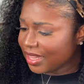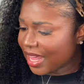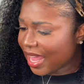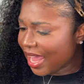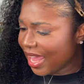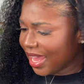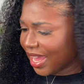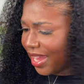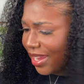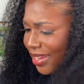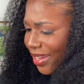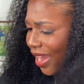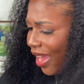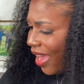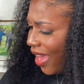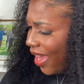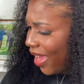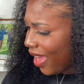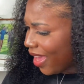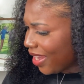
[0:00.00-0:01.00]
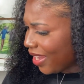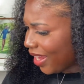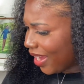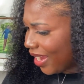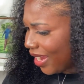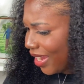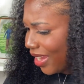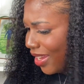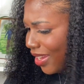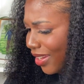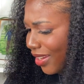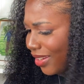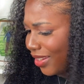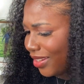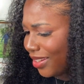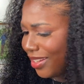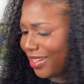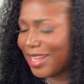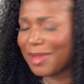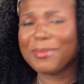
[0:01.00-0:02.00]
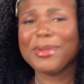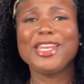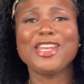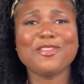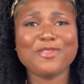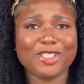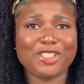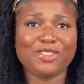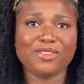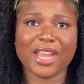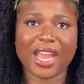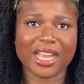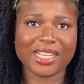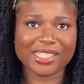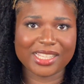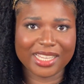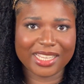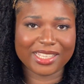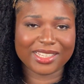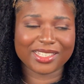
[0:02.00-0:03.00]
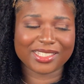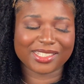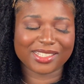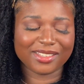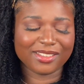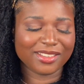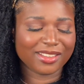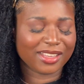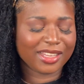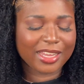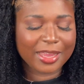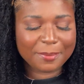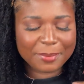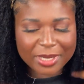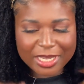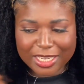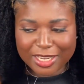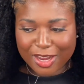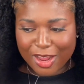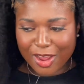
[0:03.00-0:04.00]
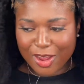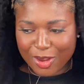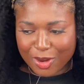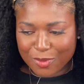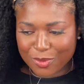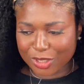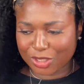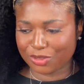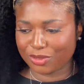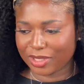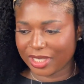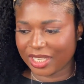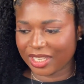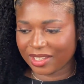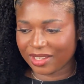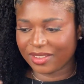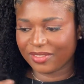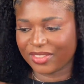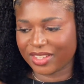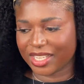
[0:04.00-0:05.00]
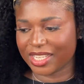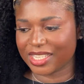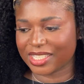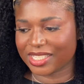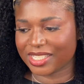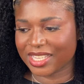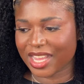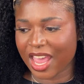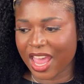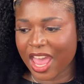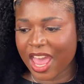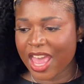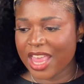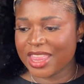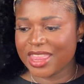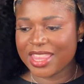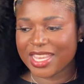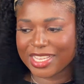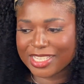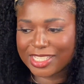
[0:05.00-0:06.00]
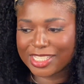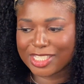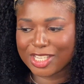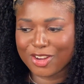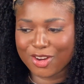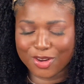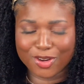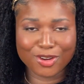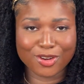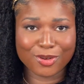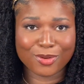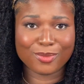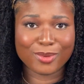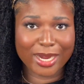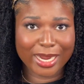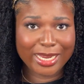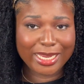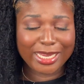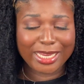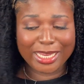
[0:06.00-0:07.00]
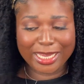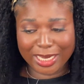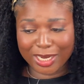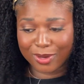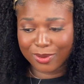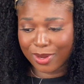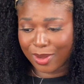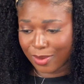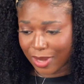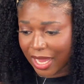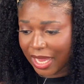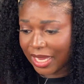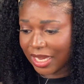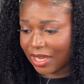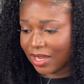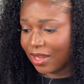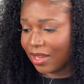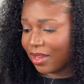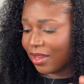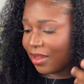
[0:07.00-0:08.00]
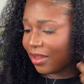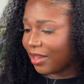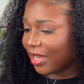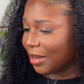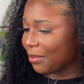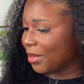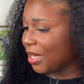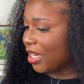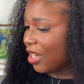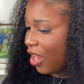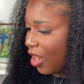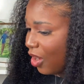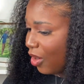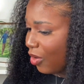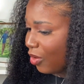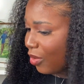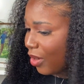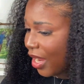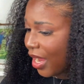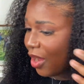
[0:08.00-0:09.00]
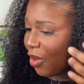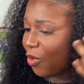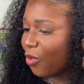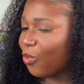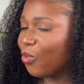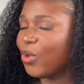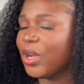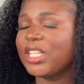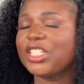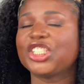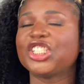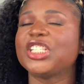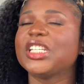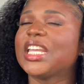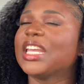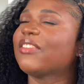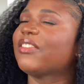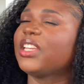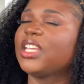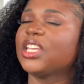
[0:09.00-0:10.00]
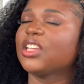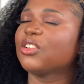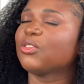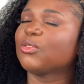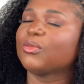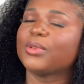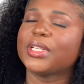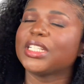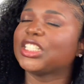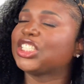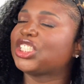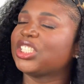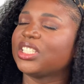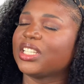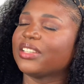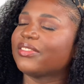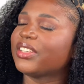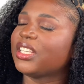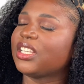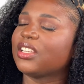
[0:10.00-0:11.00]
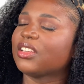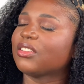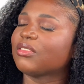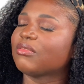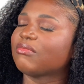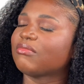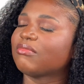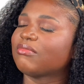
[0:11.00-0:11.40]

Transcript: that, yeah, like, let me know what you guys think of this look. Let me know what you think of this girl right here, okay? Let me know, what's she giving you? What is she giving you?